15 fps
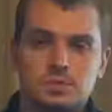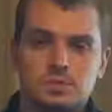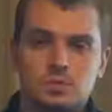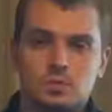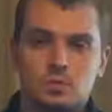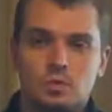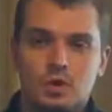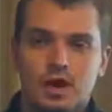
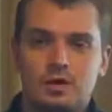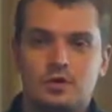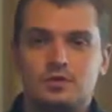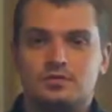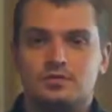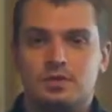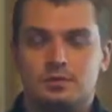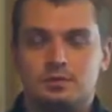So how do
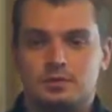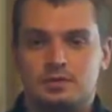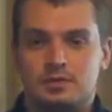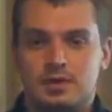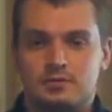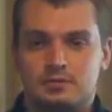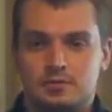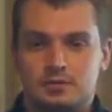development
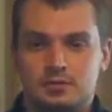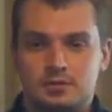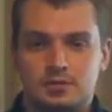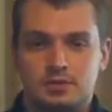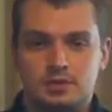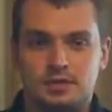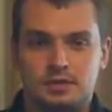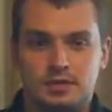efforts
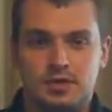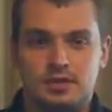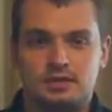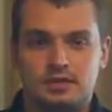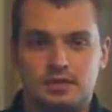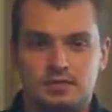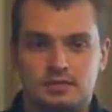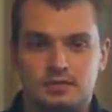look in the
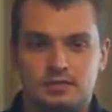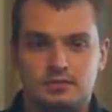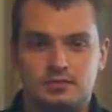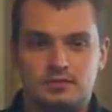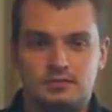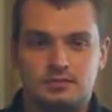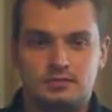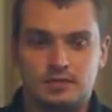context
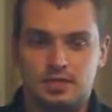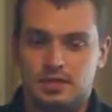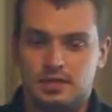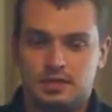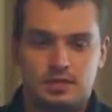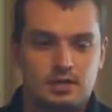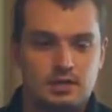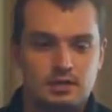of,
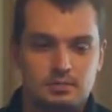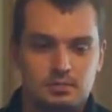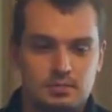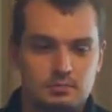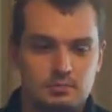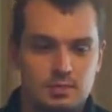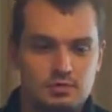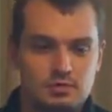
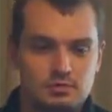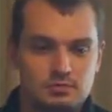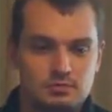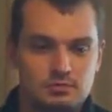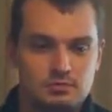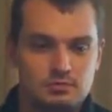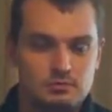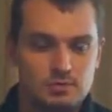
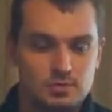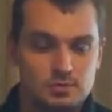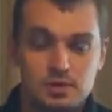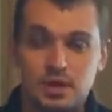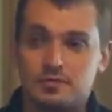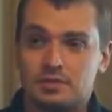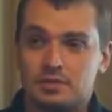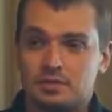most
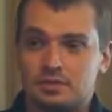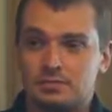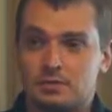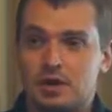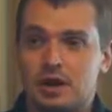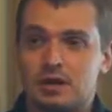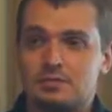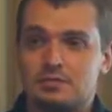obviously
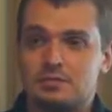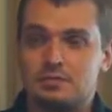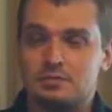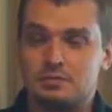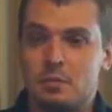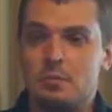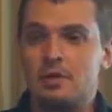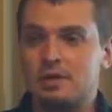perhaps, the
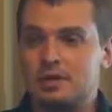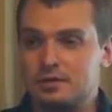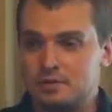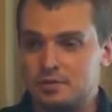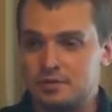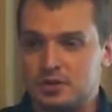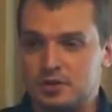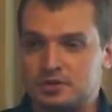mobility
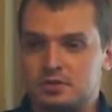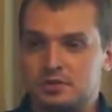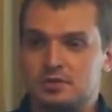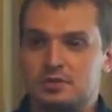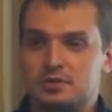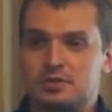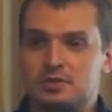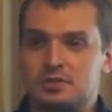restrictions
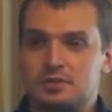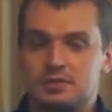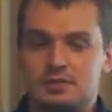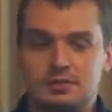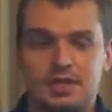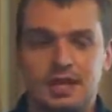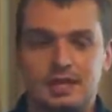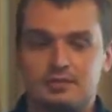and the
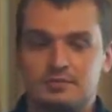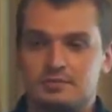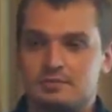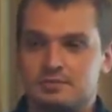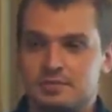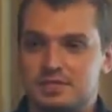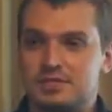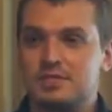lack of
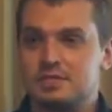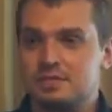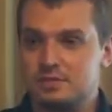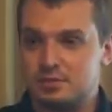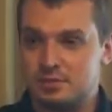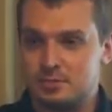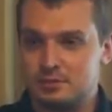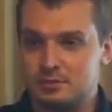
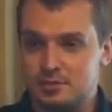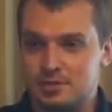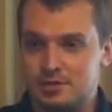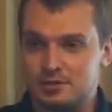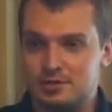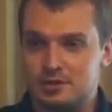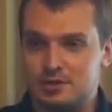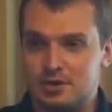citizenship that
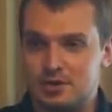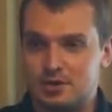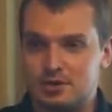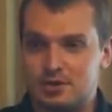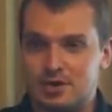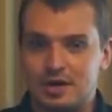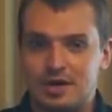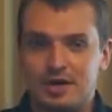Rohingya
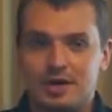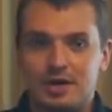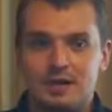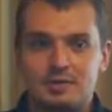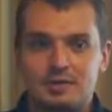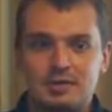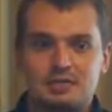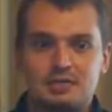are?
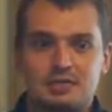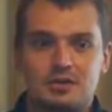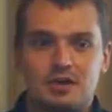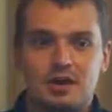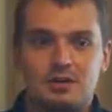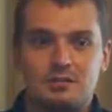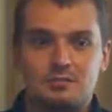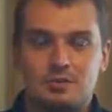Is it
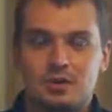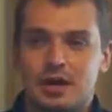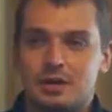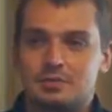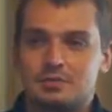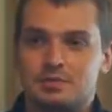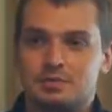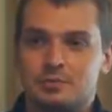not
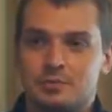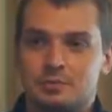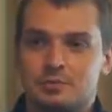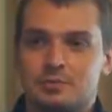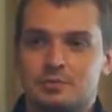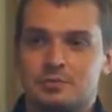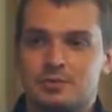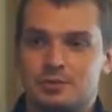perhaps somewhat
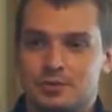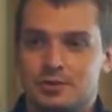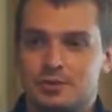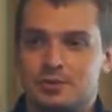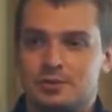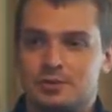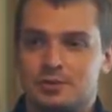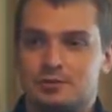
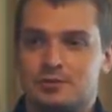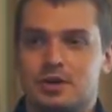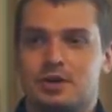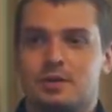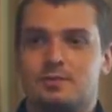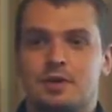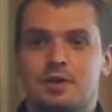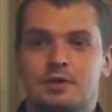premature to
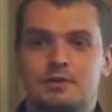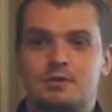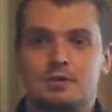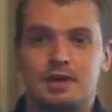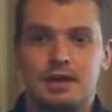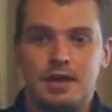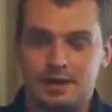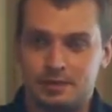talk about
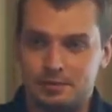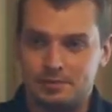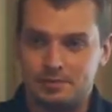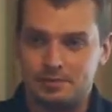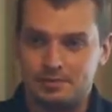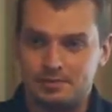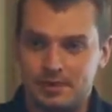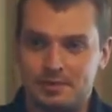
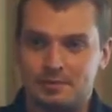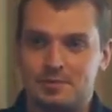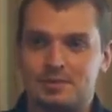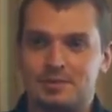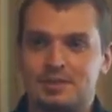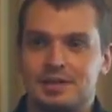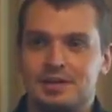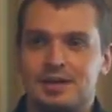equitable
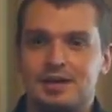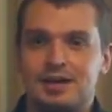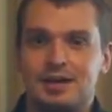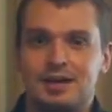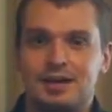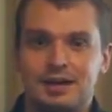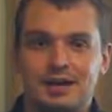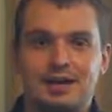development
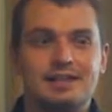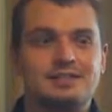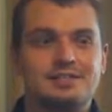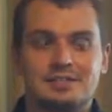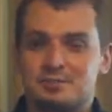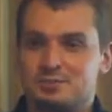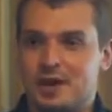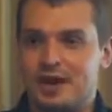against
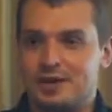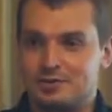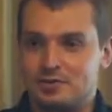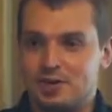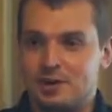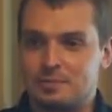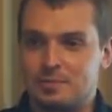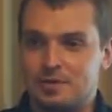this
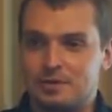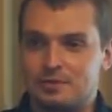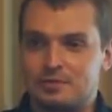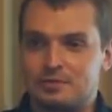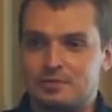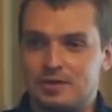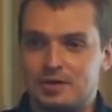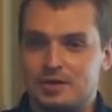backdrop
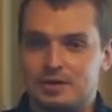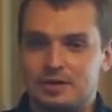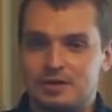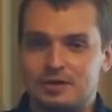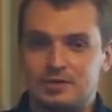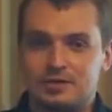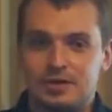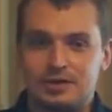of,
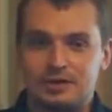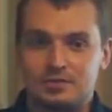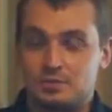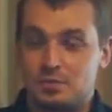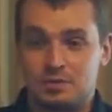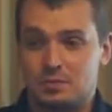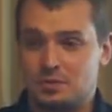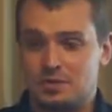
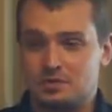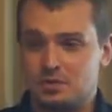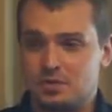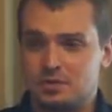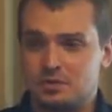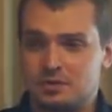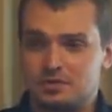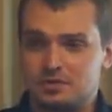what can
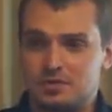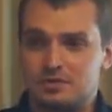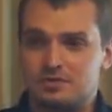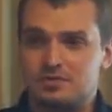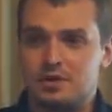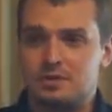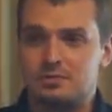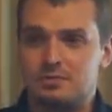really only
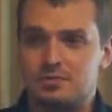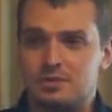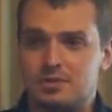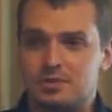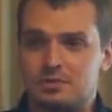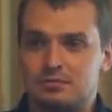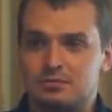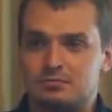justifiably be
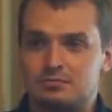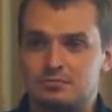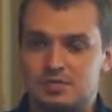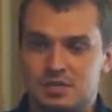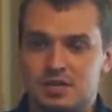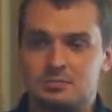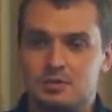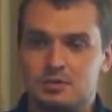called state